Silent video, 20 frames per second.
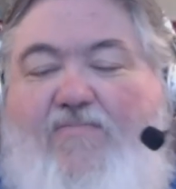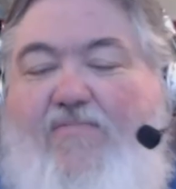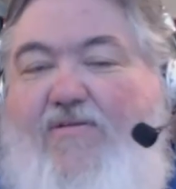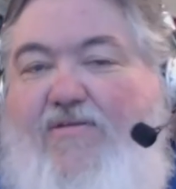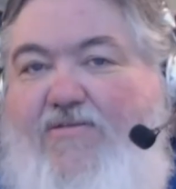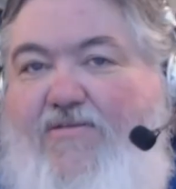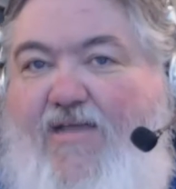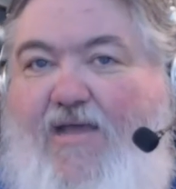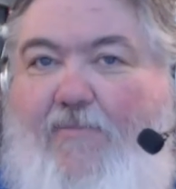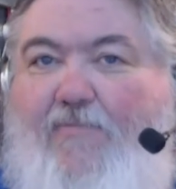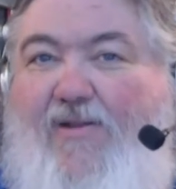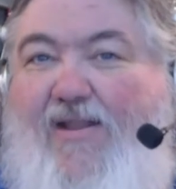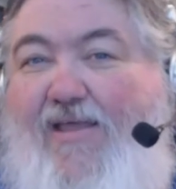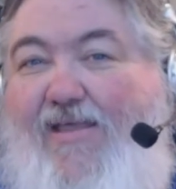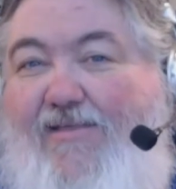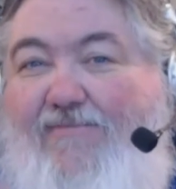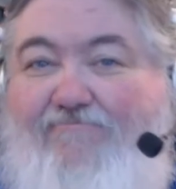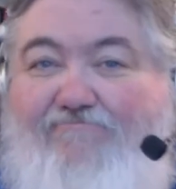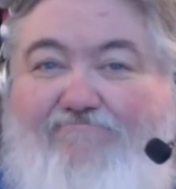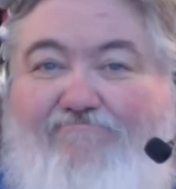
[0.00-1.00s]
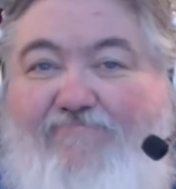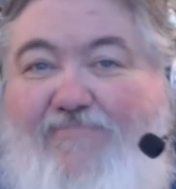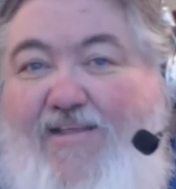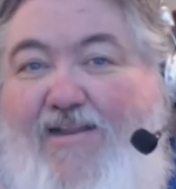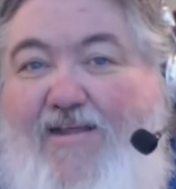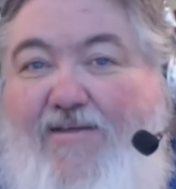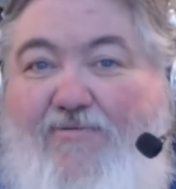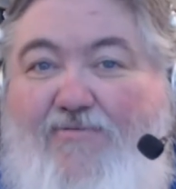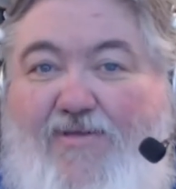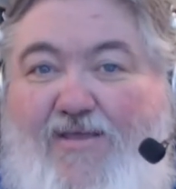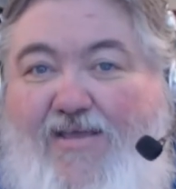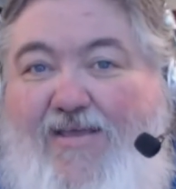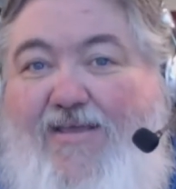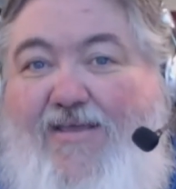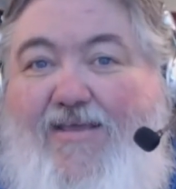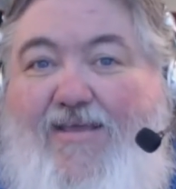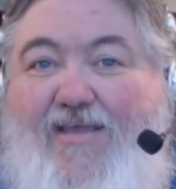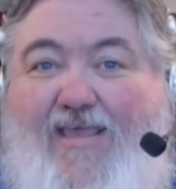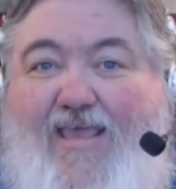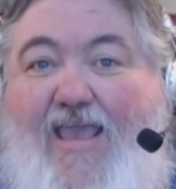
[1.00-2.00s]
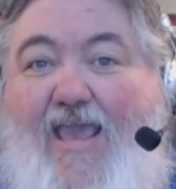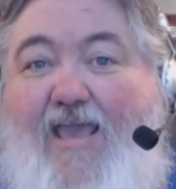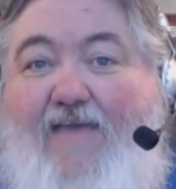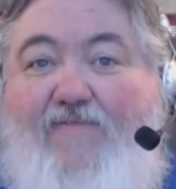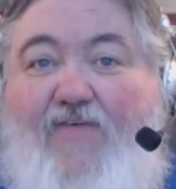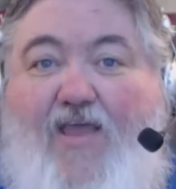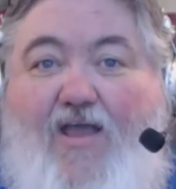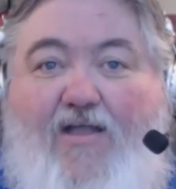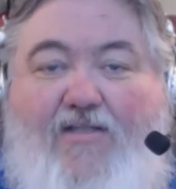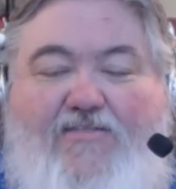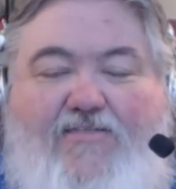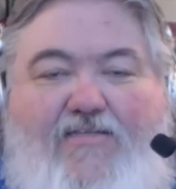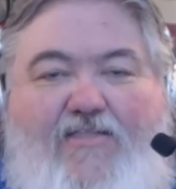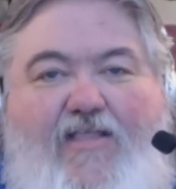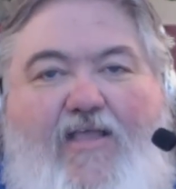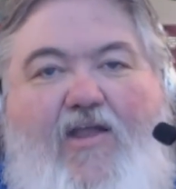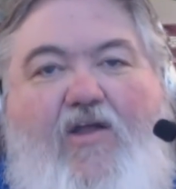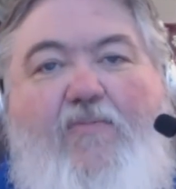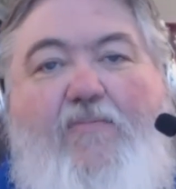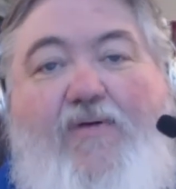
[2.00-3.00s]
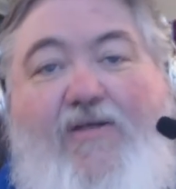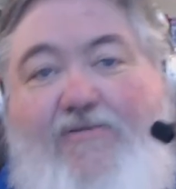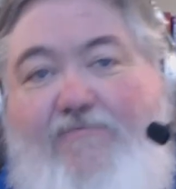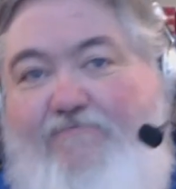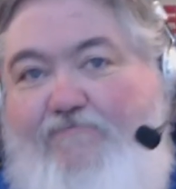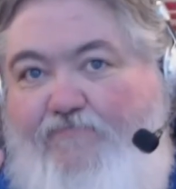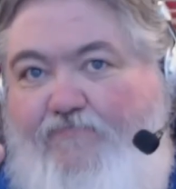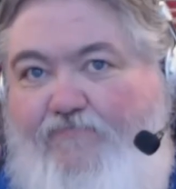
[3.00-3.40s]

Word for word: There's a couple of, you know, caveats in there, but